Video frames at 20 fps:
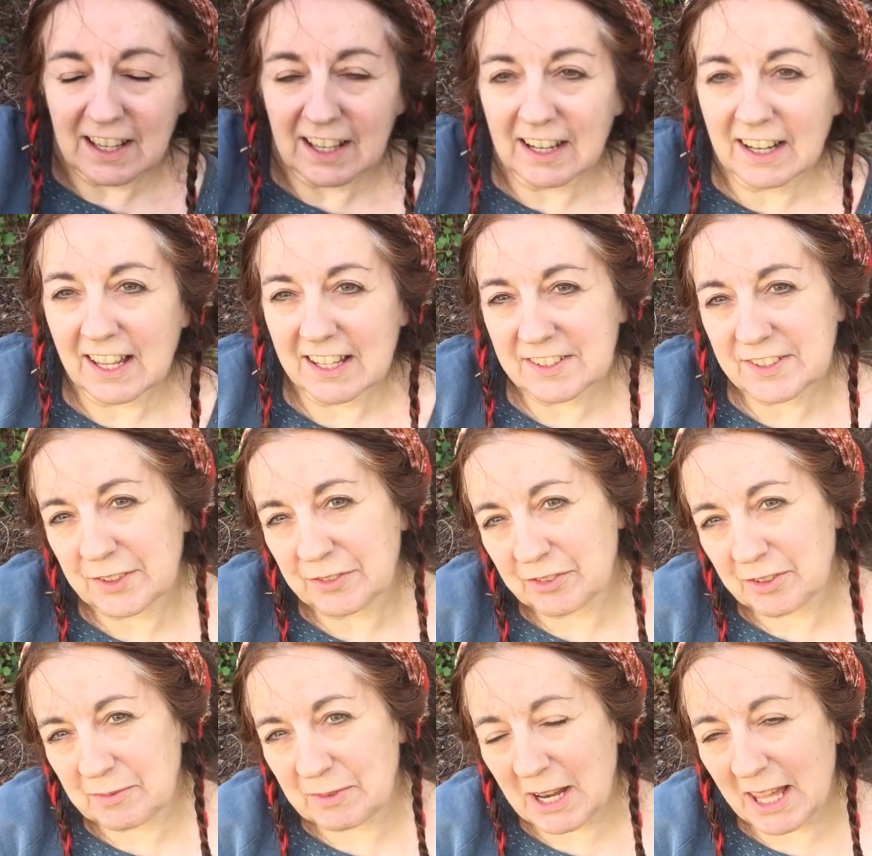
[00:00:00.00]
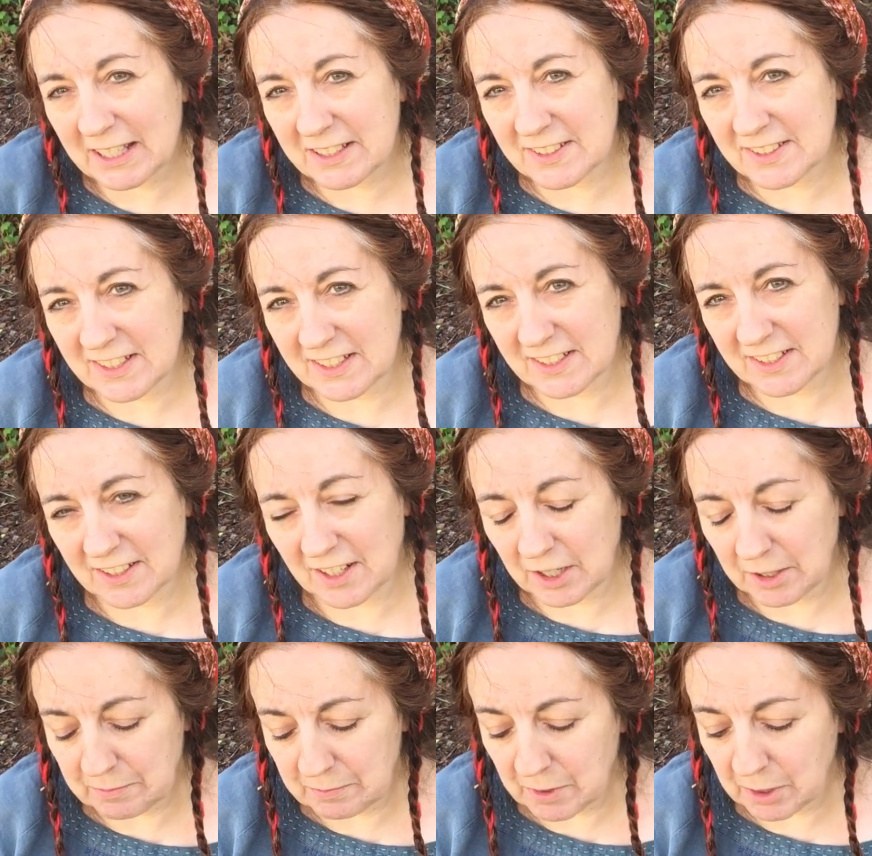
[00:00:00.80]
a letter from Lexie
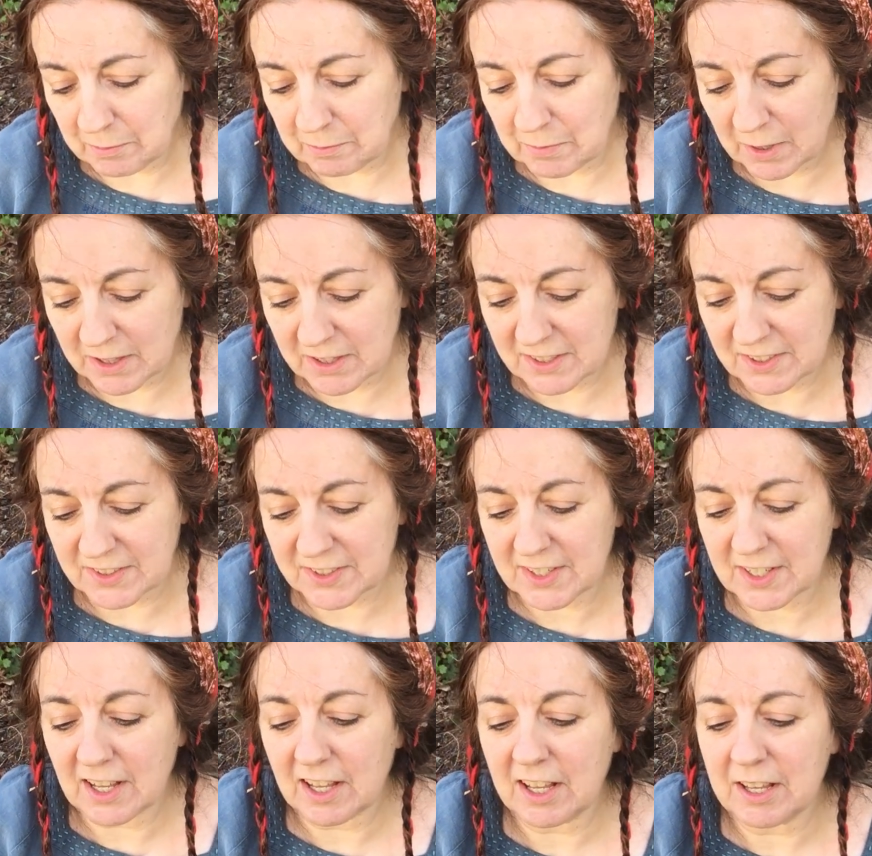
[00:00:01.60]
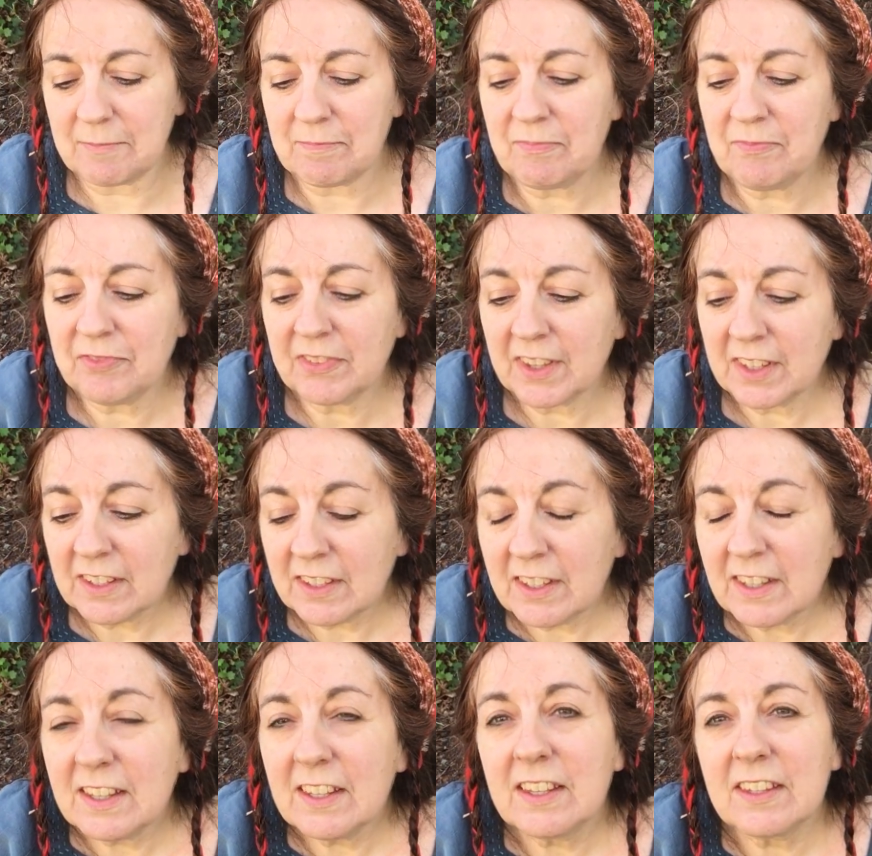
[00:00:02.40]
to her mum, but this time
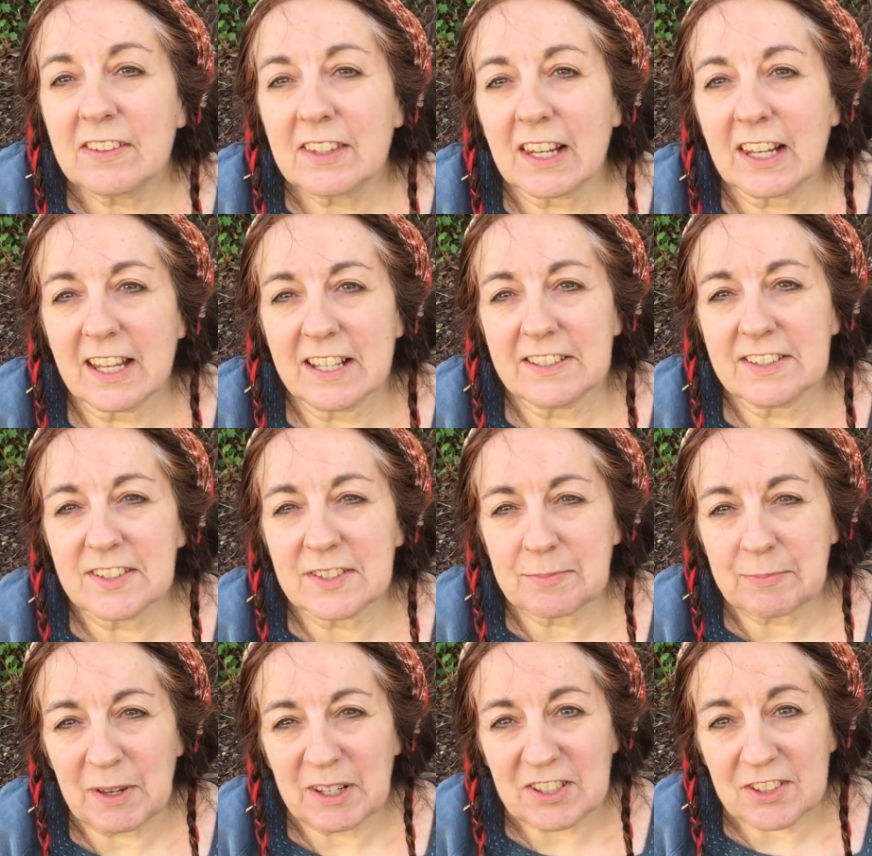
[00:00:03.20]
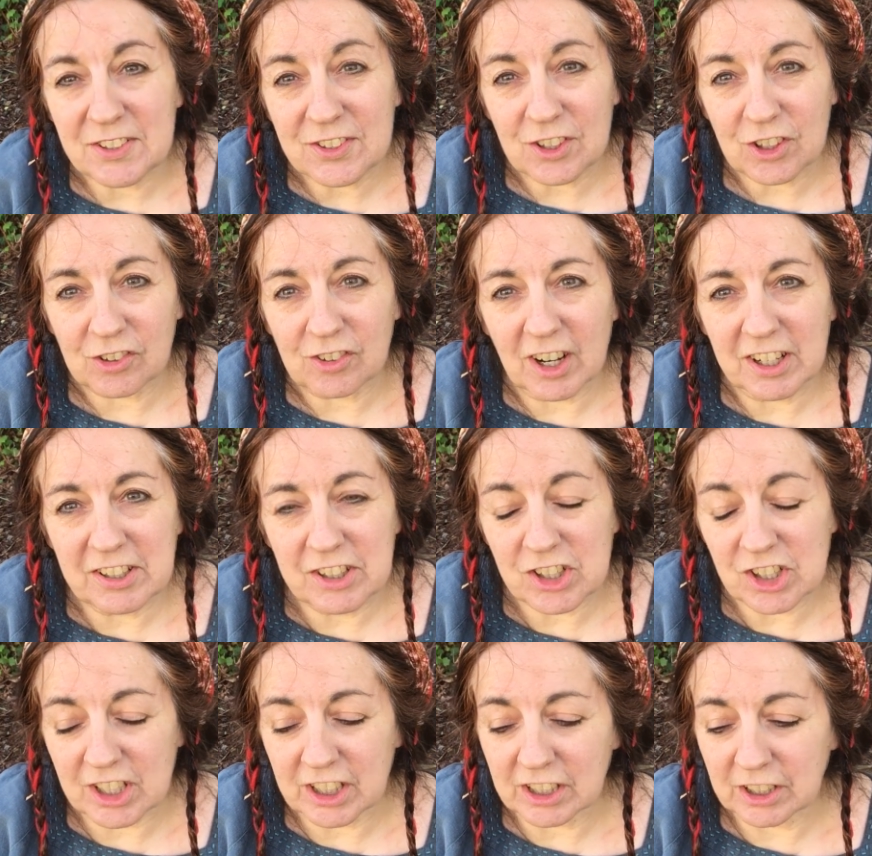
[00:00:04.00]
the letter's been
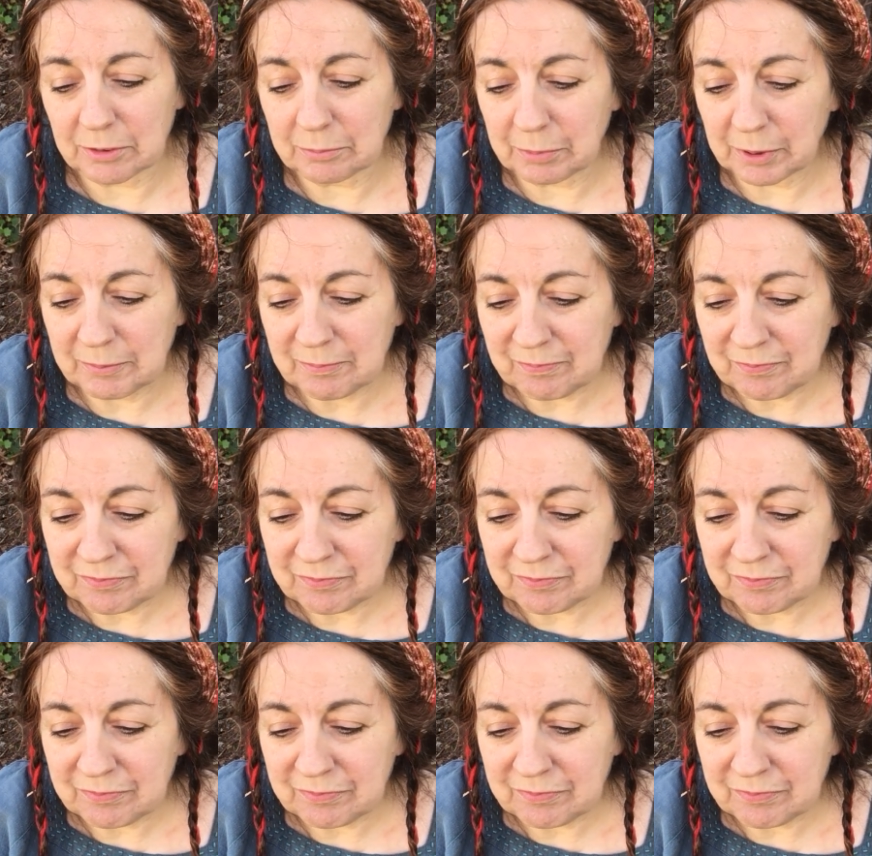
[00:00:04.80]
scrunched up.